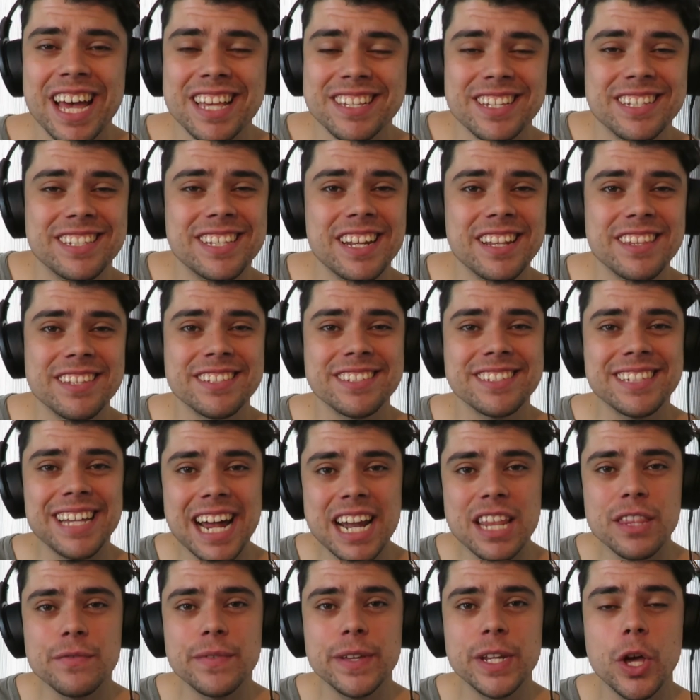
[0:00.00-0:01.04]
I said at the start
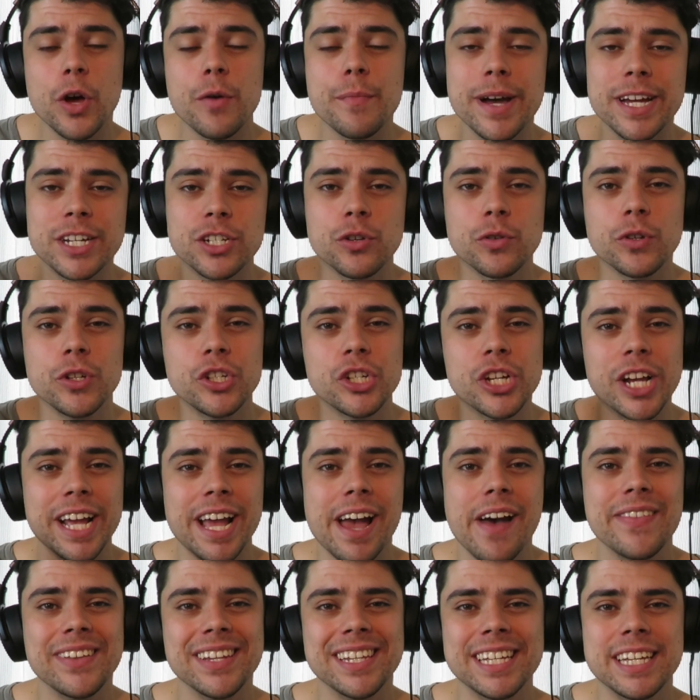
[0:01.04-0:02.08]
of the video, make sure you check
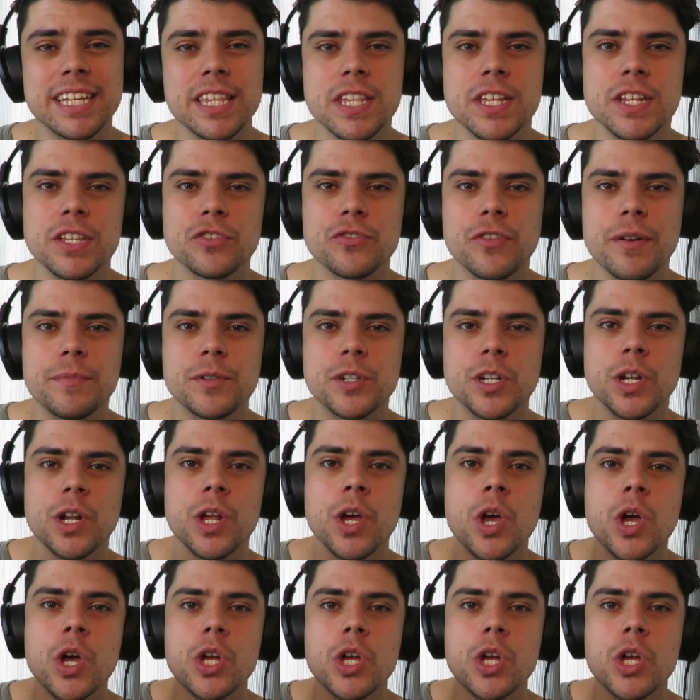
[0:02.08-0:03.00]
out the link in the description